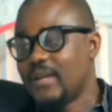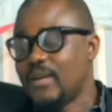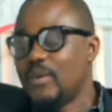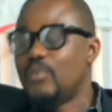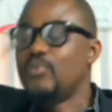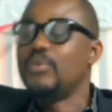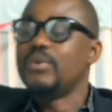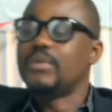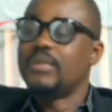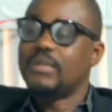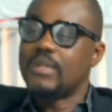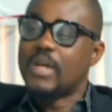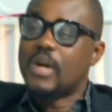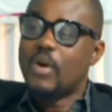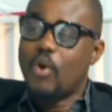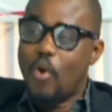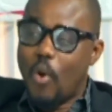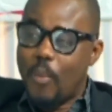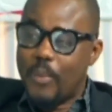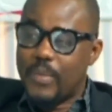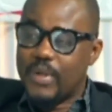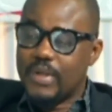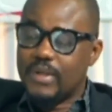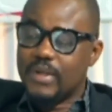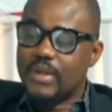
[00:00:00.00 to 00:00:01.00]
with the
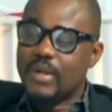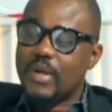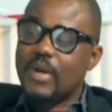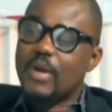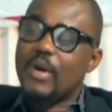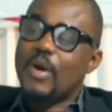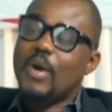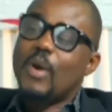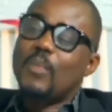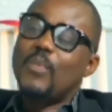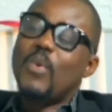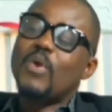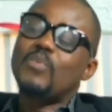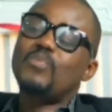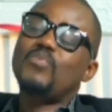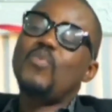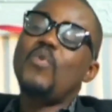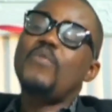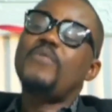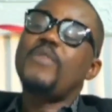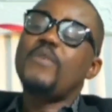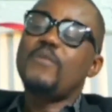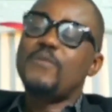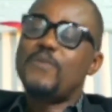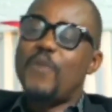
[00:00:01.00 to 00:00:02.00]
company. But
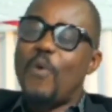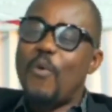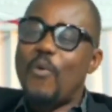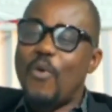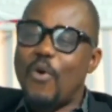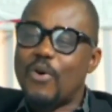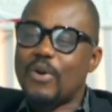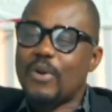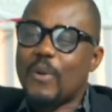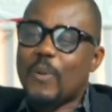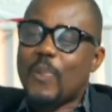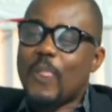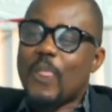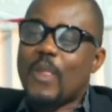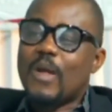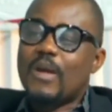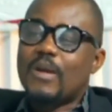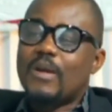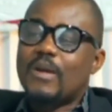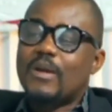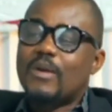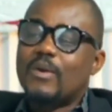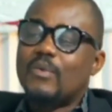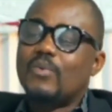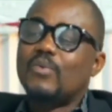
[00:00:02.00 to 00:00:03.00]
moving forward,
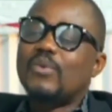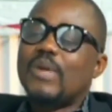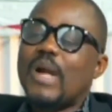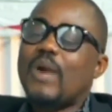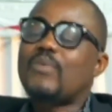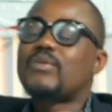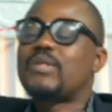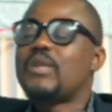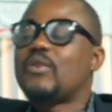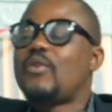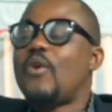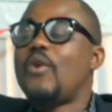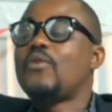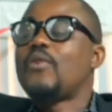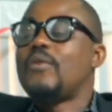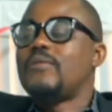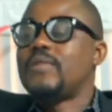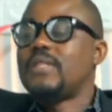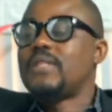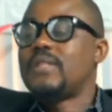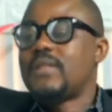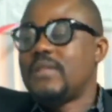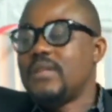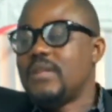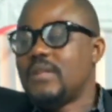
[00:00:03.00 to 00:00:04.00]
we'll now take all of
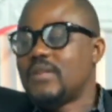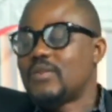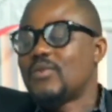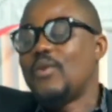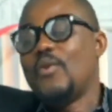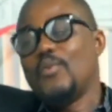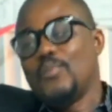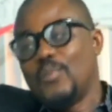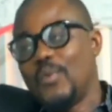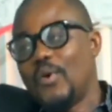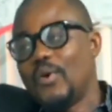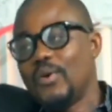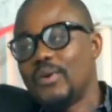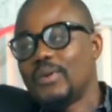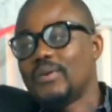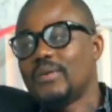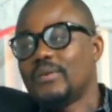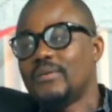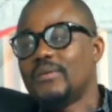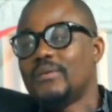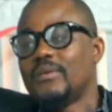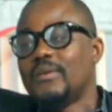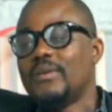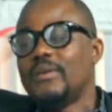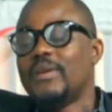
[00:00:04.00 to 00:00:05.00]
these things on board.
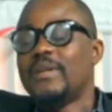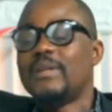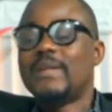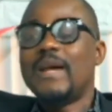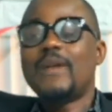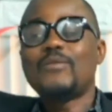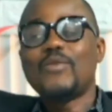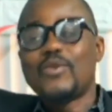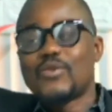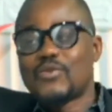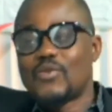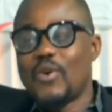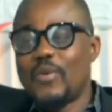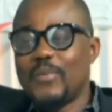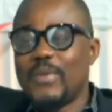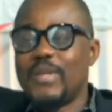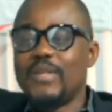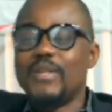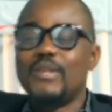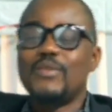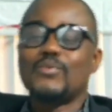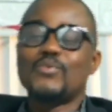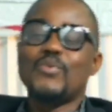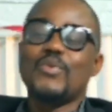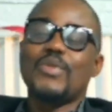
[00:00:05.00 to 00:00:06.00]
That does not mean
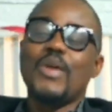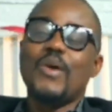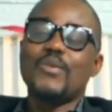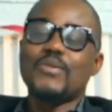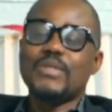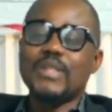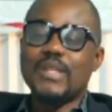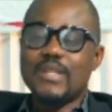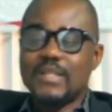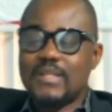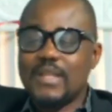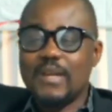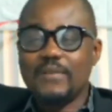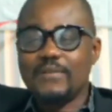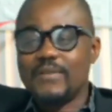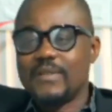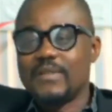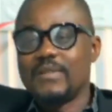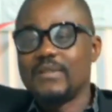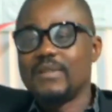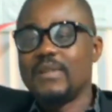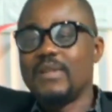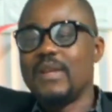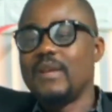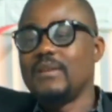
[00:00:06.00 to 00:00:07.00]
in
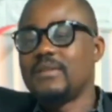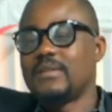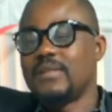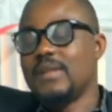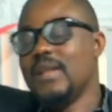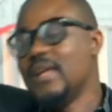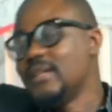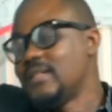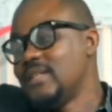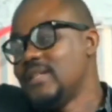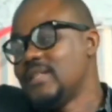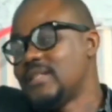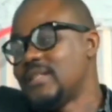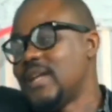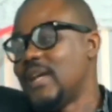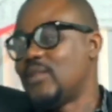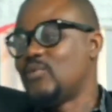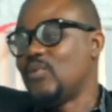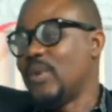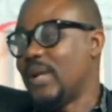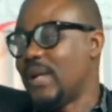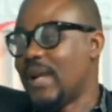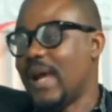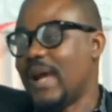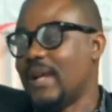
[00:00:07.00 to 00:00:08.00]
2007, lessons that
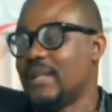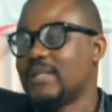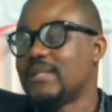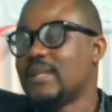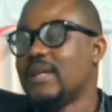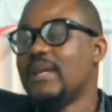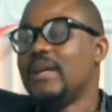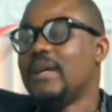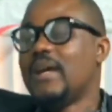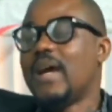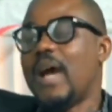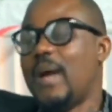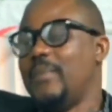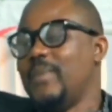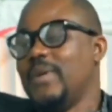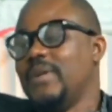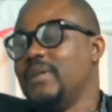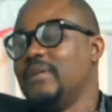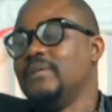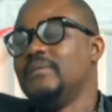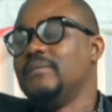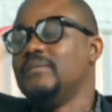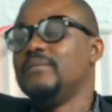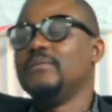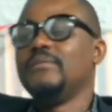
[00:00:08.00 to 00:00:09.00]
were learned, I
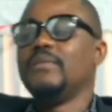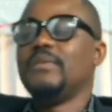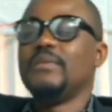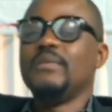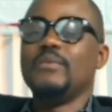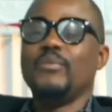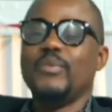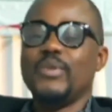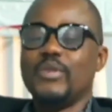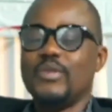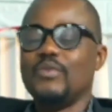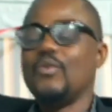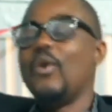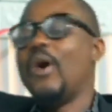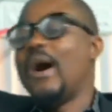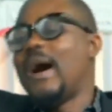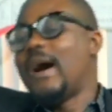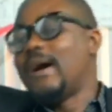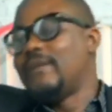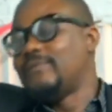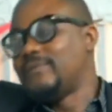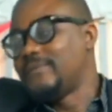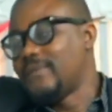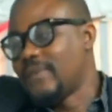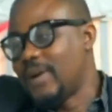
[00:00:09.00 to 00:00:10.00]
mean, we did not
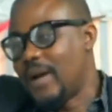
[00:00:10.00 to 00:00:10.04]
have